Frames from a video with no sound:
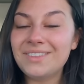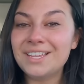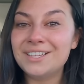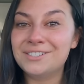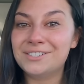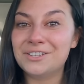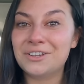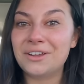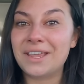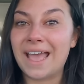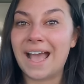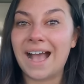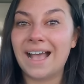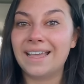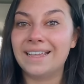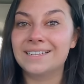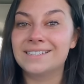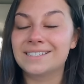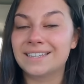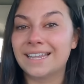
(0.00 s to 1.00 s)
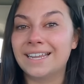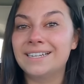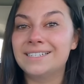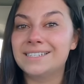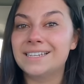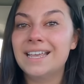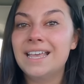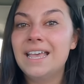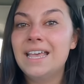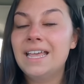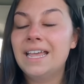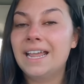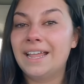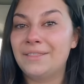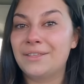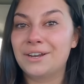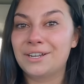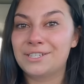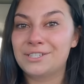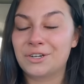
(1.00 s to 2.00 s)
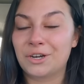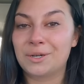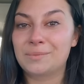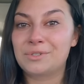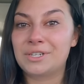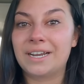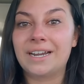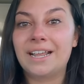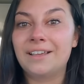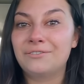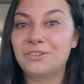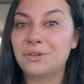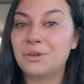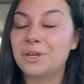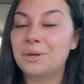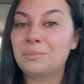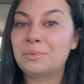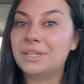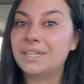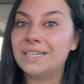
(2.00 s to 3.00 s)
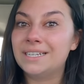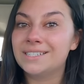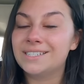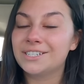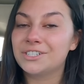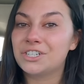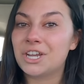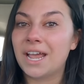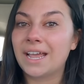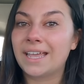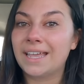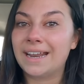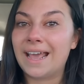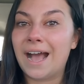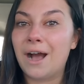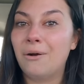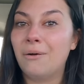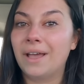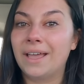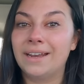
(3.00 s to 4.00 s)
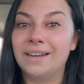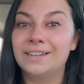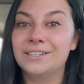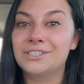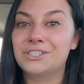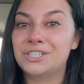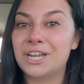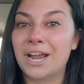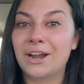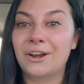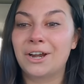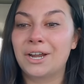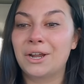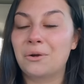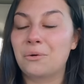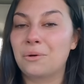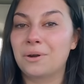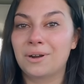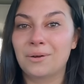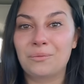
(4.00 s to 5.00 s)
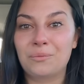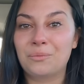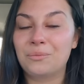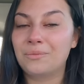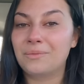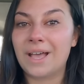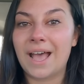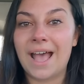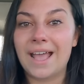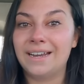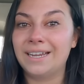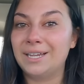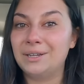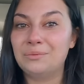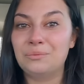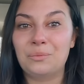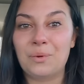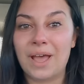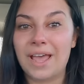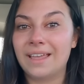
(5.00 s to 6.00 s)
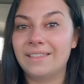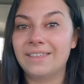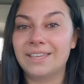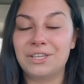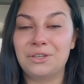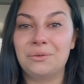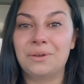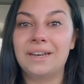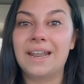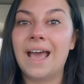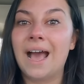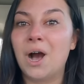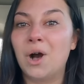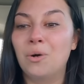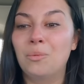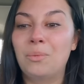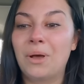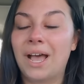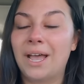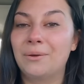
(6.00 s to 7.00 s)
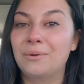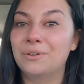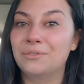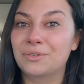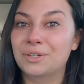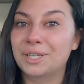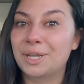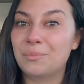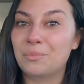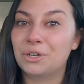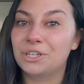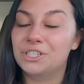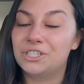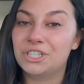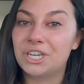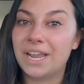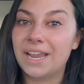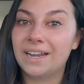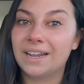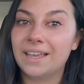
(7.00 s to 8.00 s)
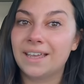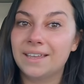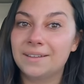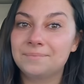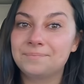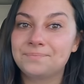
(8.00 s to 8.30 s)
So yeah, it's linked in the description. If you could please check it out and share it, or any way that you can help, I would really appreciate it.